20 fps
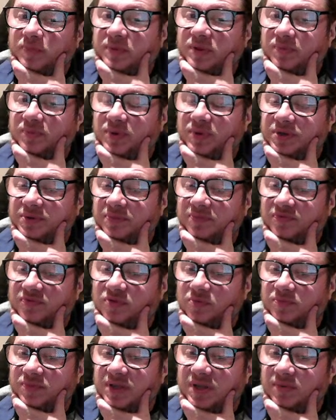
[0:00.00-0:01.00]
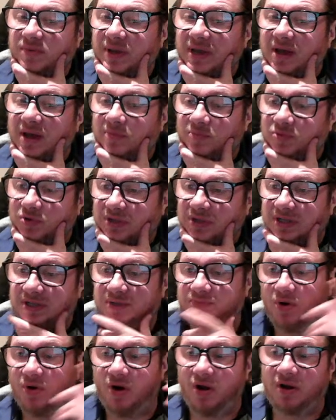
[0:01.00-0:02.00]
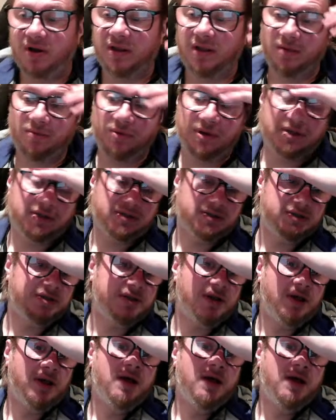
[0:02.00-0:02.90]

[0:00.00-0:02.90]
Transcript: the bishop from teaming up with this pawn, MLS.